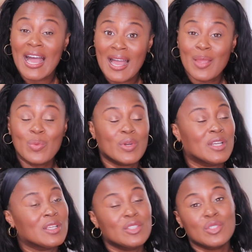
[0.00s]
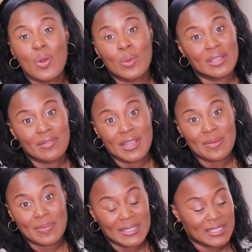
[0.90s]
I would totally
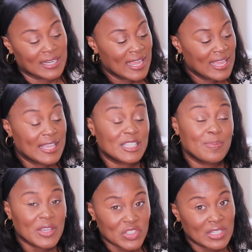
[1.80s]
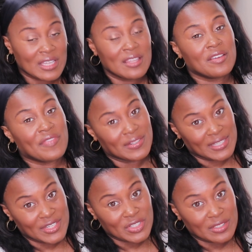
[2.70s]
recommend it, especially the
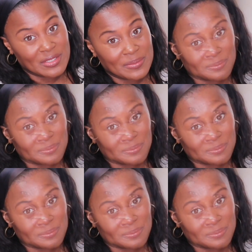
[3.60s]
foundations.